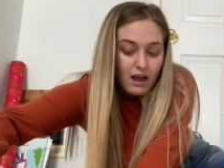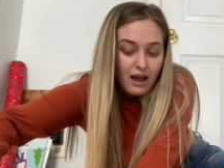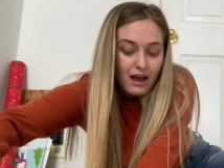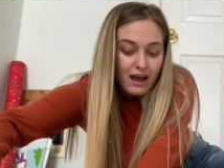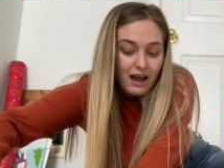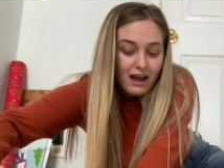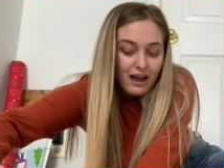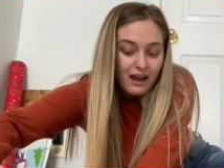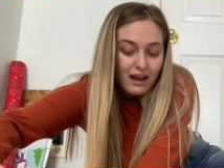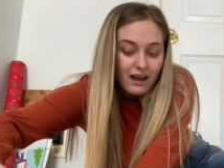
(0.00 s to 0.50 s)

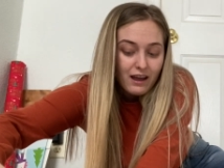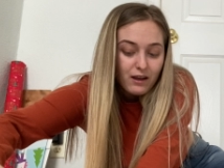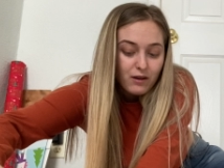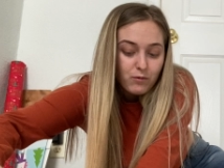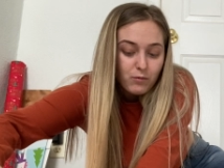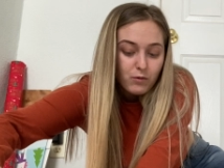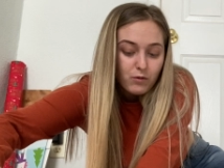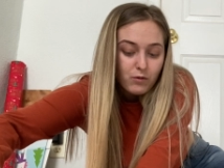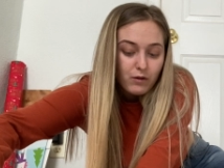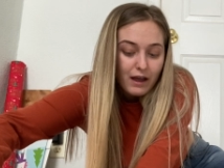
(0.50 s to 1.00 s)
I
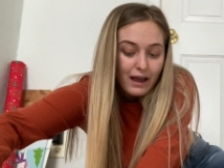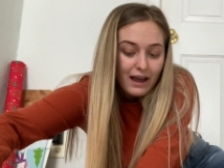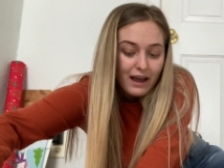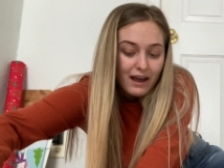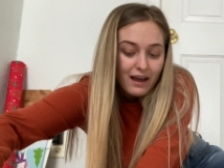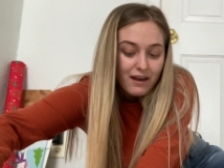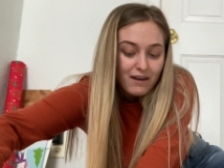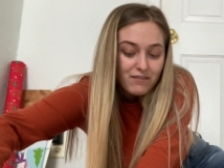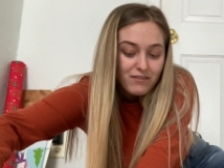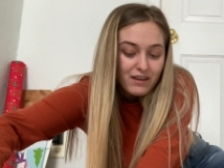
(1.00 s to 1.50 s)
will
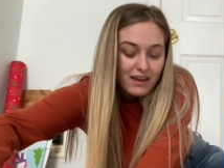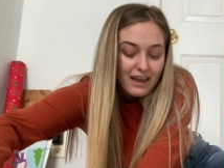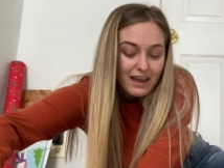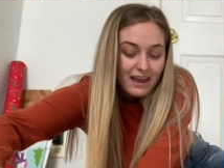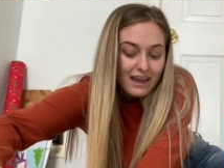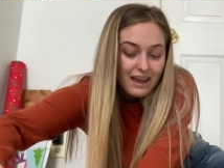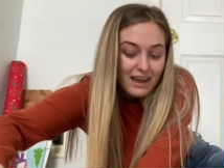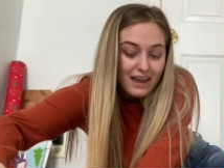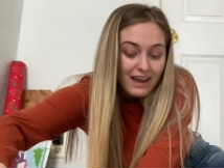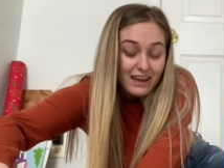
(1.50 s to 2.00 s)
have
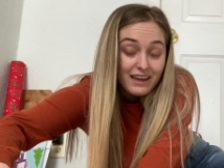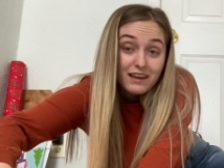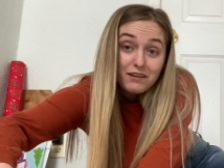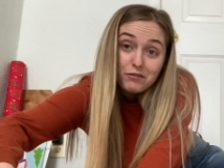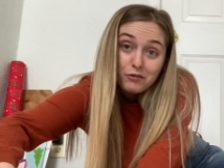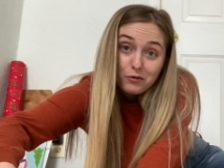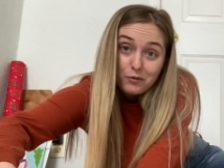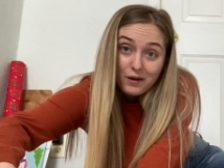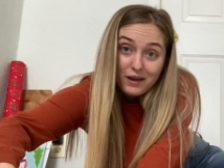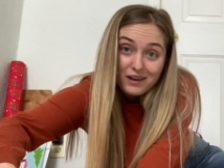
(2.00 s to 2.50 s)
a
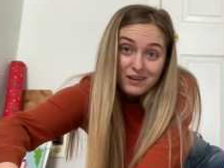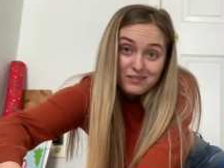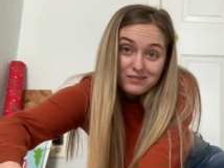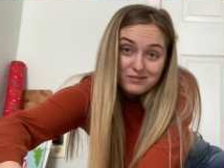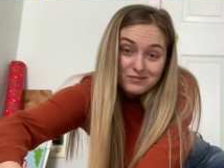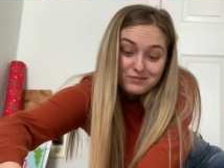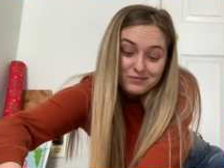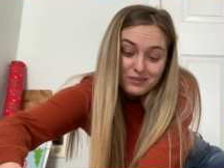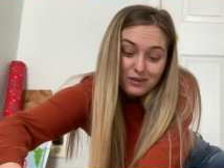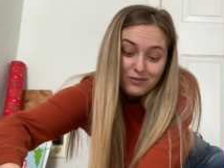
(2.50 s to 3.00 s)
giveaway,
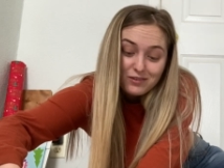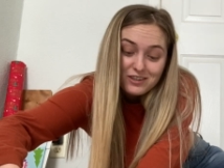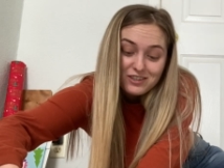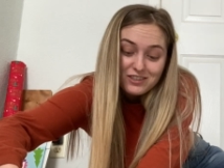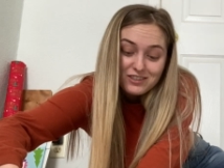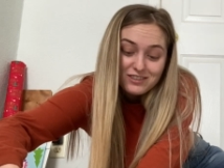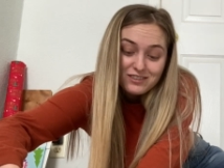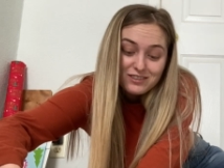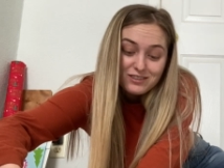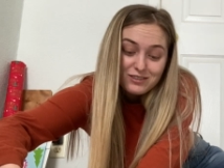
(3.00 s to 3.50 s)
which
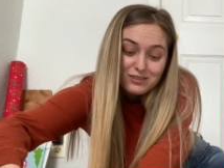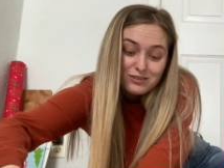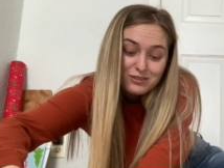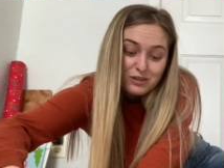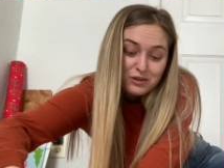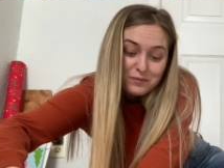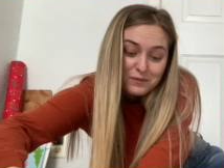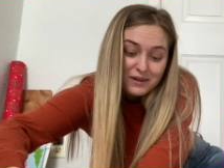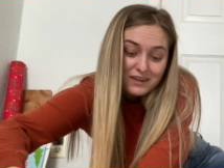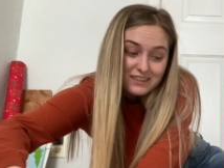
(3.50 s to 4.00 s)
is
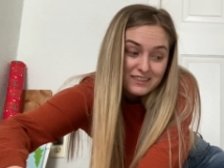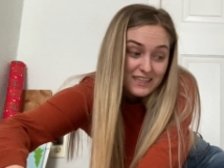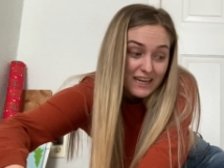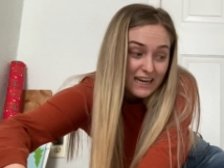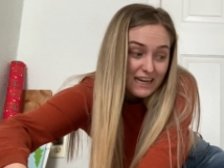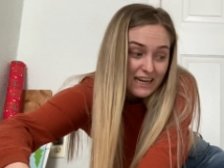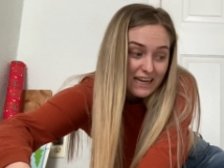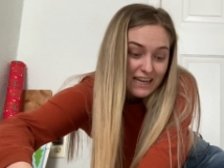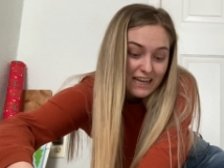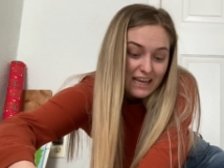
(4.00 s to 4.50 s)
super
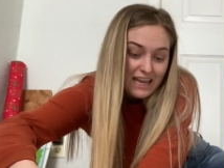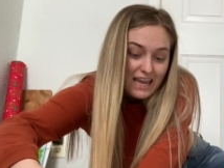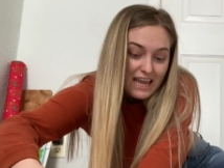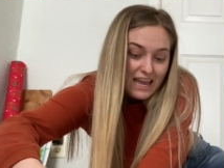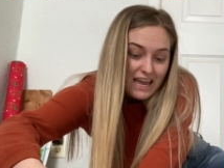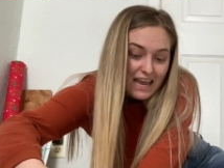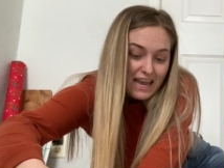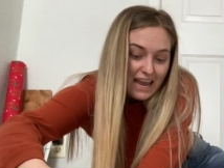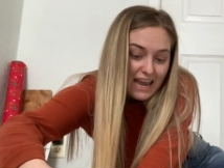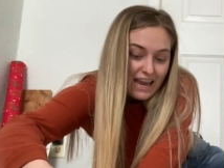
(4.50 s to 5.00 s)
exciting,
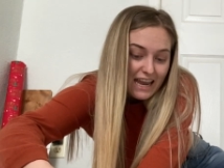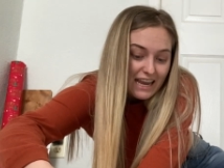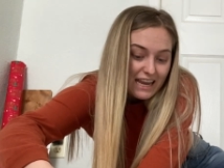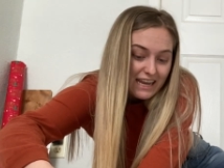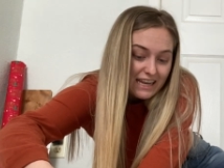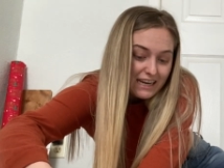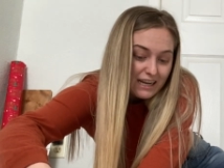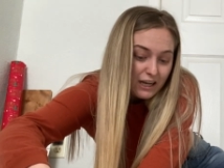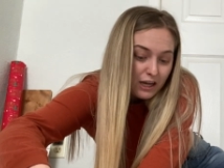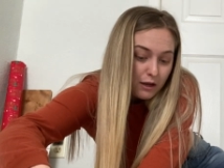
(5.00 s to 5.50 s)

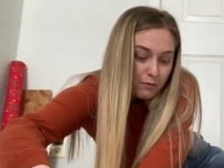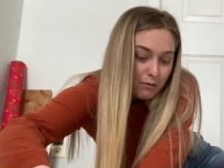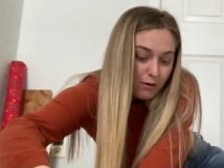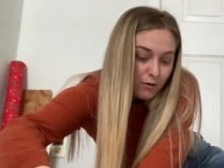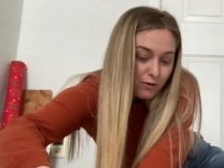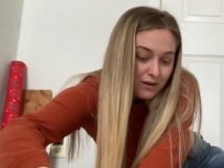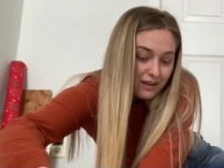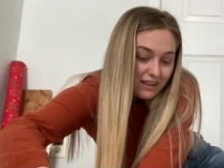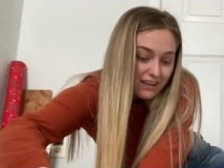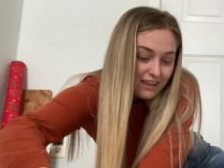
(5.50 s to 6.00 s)
and a
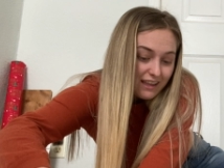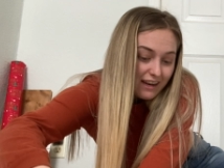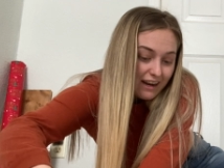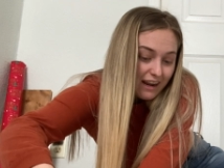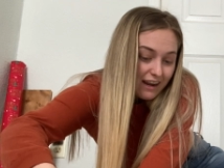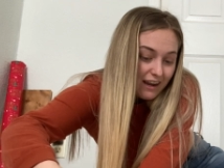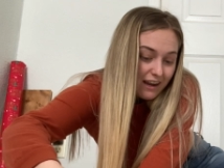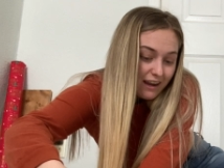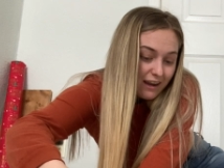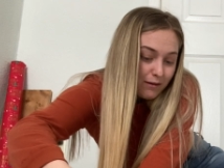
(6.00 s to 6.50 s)
component that
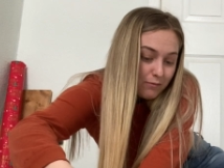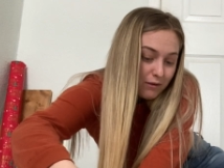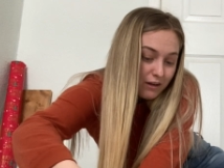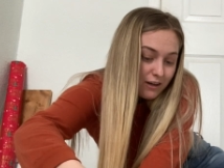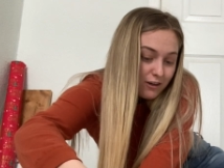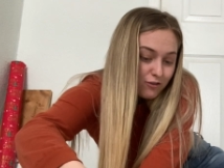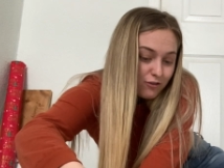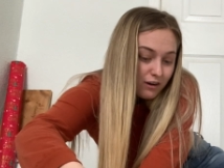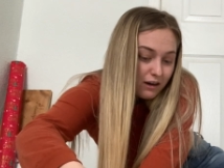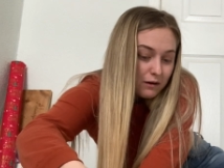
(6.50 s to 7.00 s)
I'm
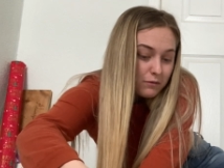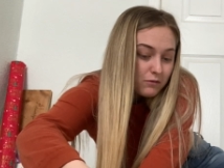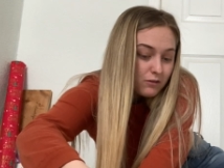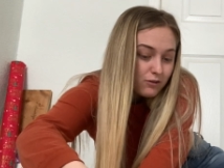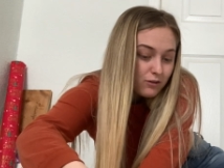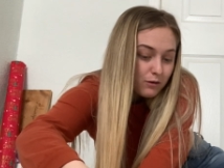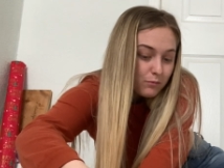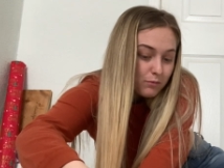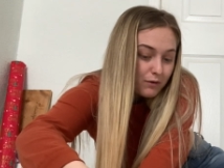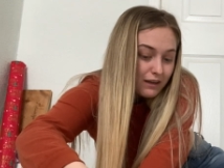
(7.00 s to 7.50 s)
going to try and
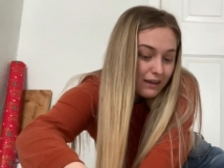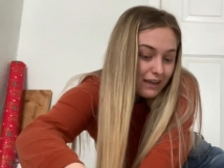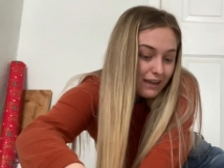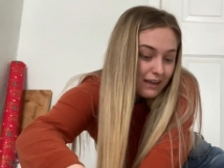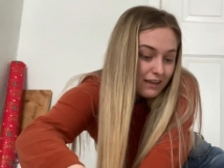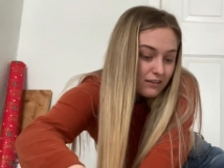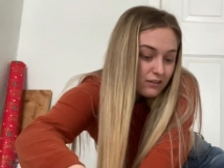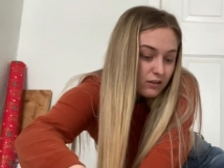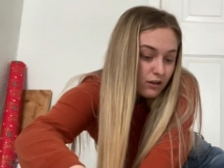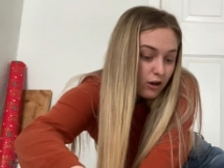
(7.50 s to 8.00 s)
start bringing
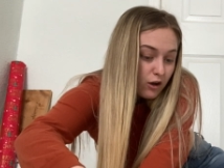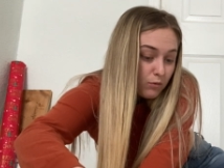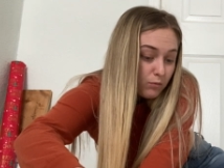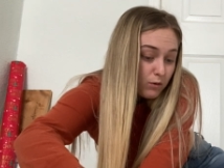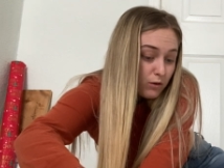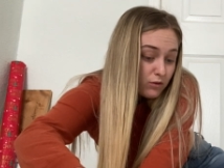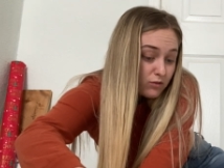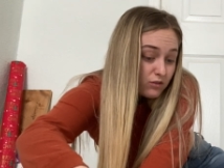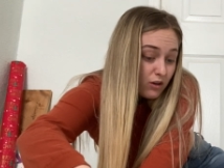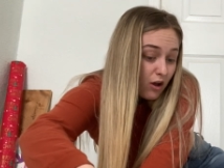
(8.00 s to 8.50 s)
into
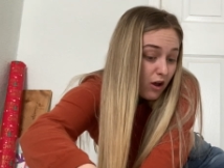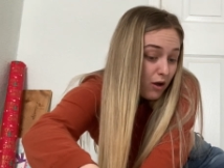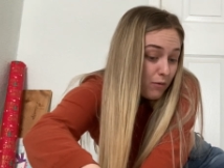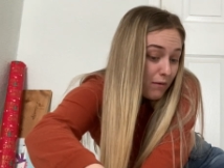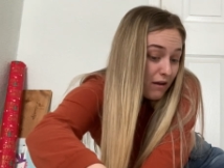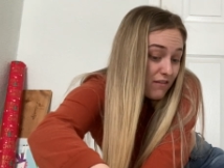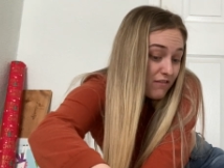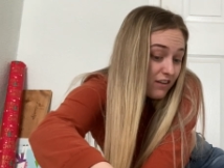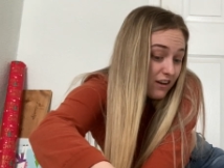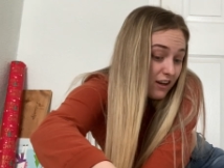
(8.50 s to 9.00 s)
almost all
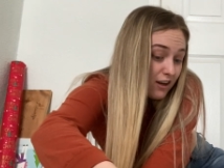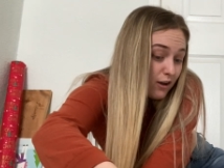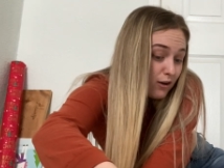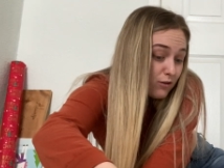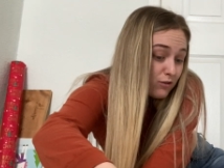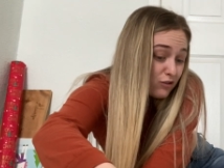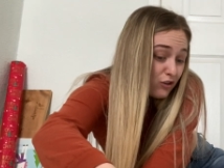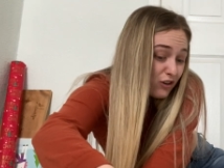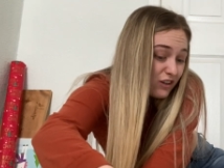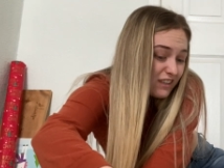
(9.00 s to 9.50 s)
my
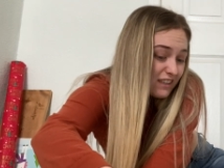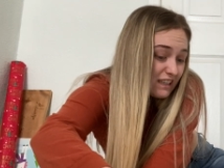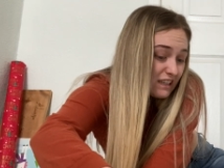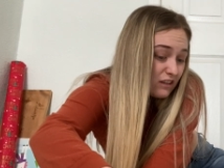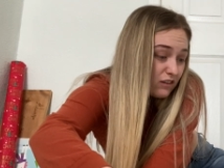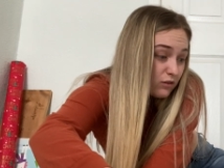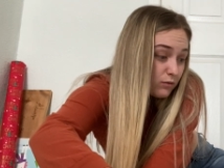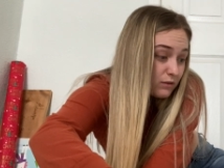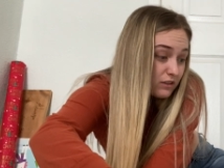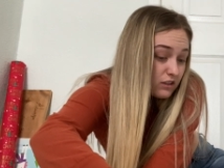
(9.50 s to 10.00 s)
videos, or at
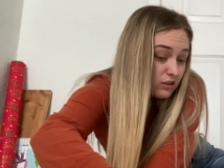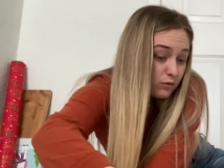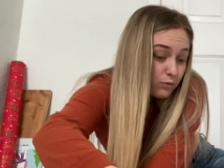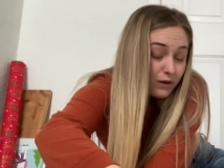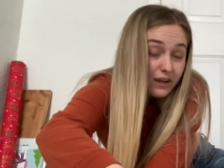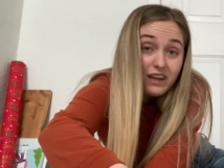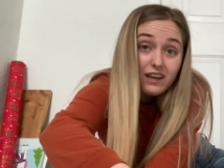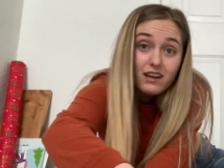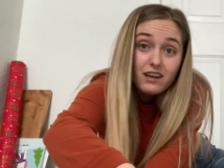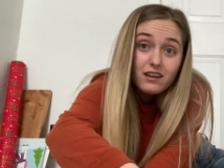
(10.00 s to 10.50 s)
least once a
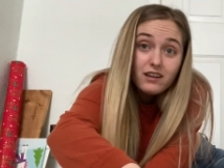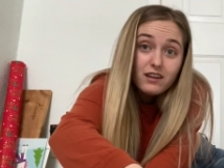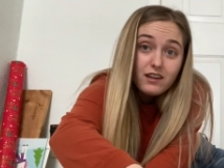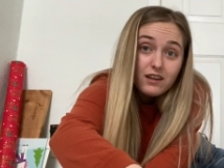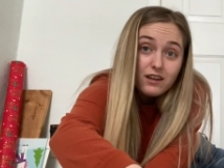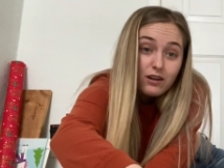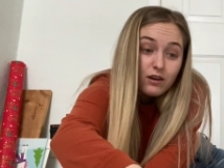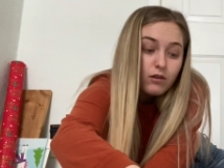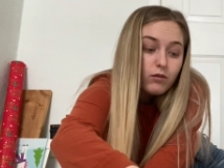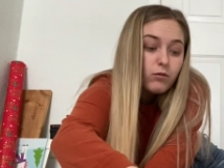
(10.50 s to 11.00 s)
week.
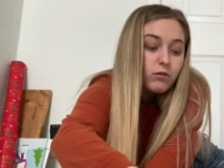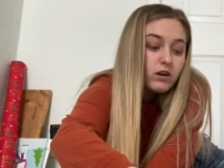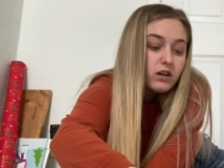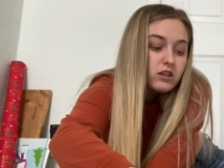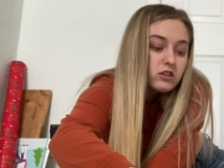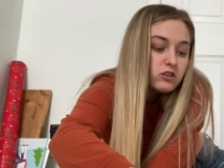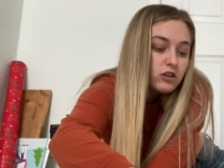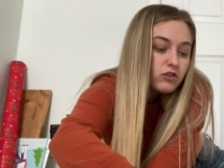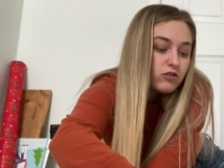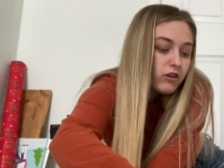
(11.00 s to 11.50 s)
We're going to
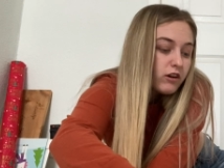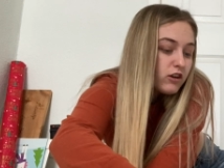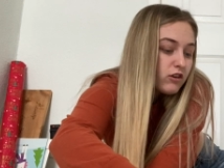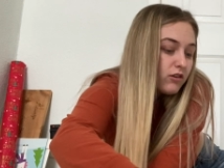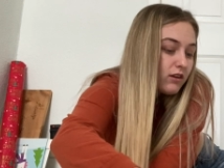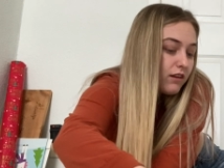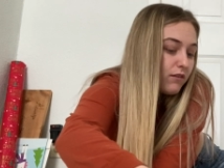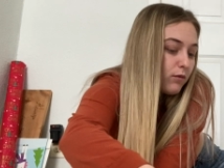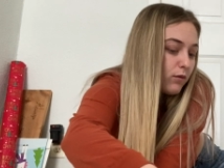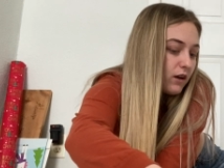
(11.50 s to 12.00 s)
start trying to
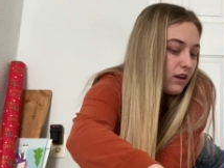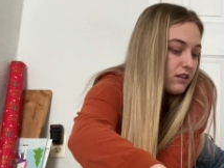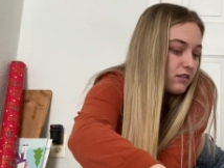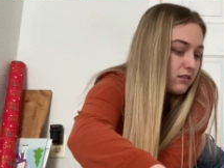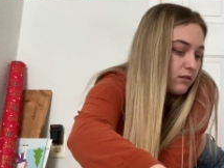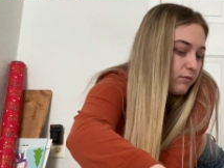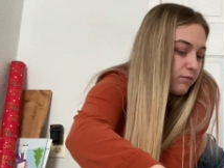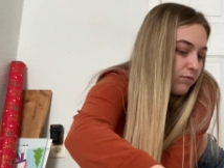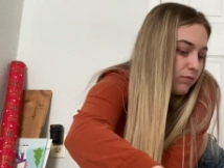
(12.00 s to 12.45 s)
do giveaways.